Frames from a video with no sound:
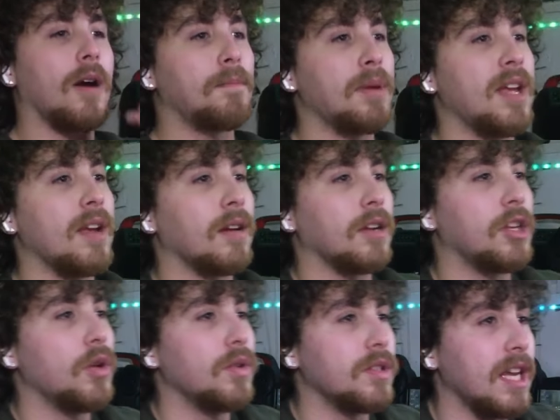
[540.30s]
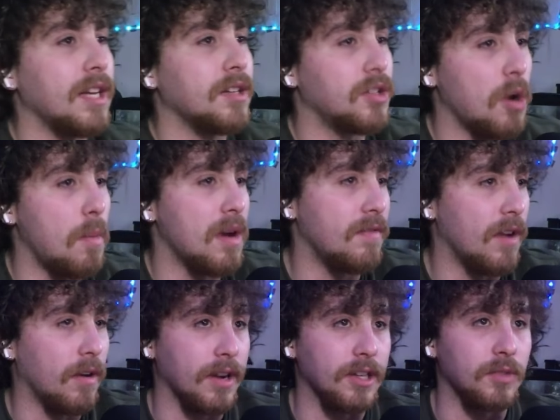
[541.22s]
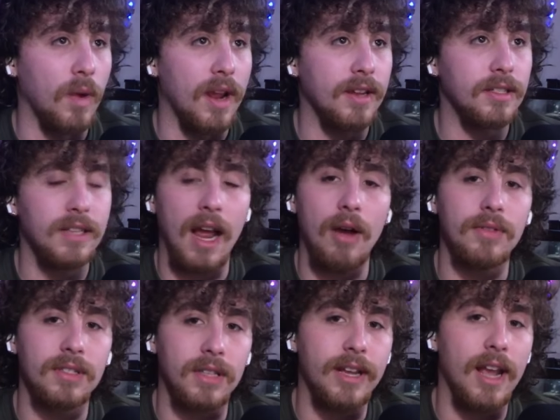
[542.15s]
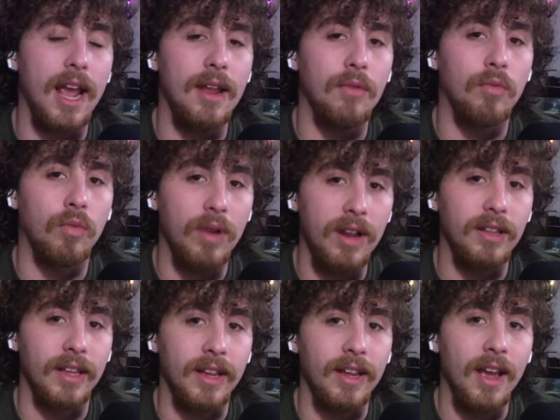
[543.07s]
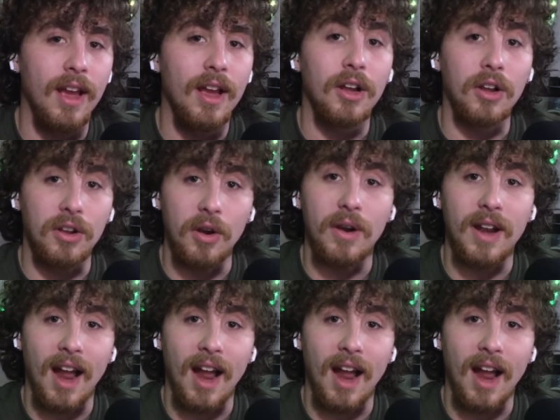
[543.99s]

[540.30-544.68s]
being used in so many various ways sounds like a really good